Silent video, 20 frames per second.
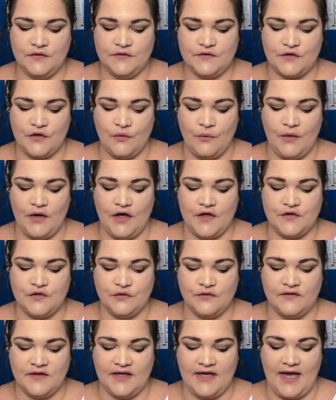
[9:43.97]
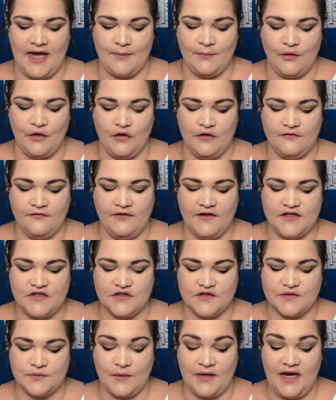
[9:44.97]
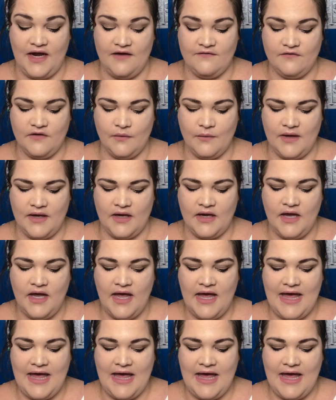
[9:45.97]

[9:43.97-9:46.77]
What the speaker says: So when I took the cap off, they just went everywhere,